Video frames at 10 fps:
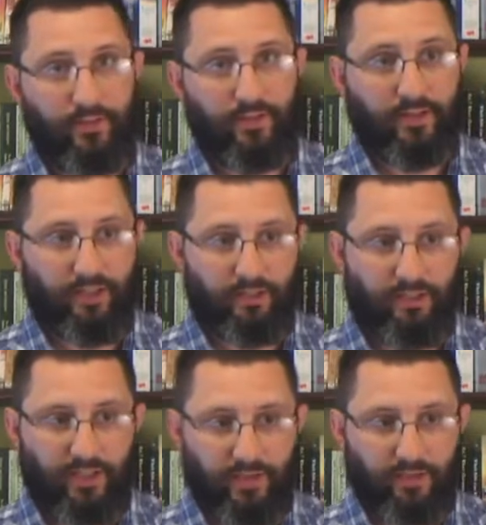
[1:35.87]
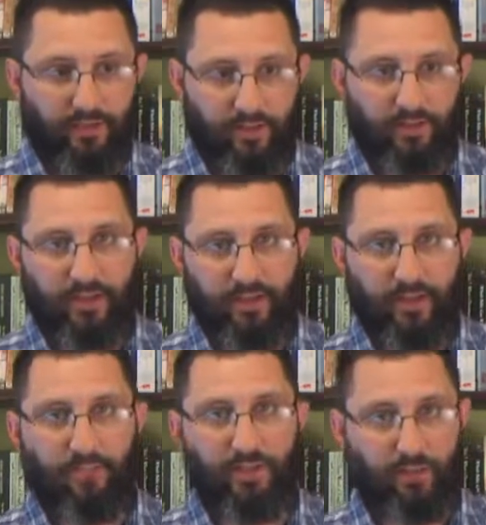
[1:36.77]
So, yes, Jesus does
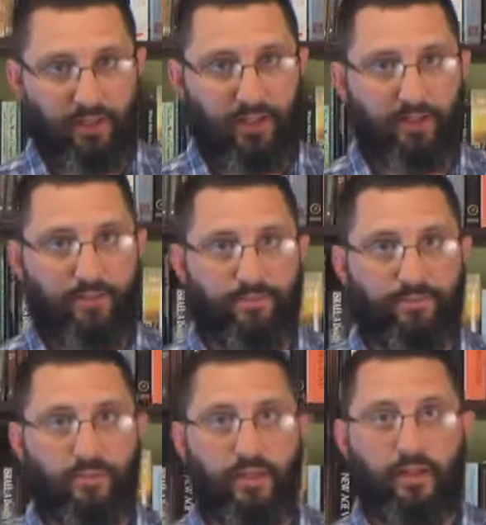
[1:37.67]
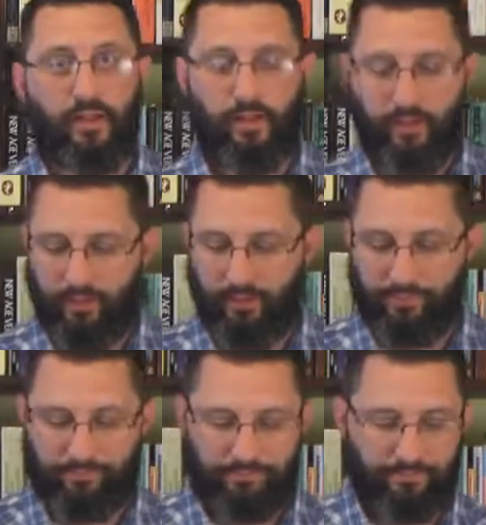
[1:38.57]
condemn people to hell. All right.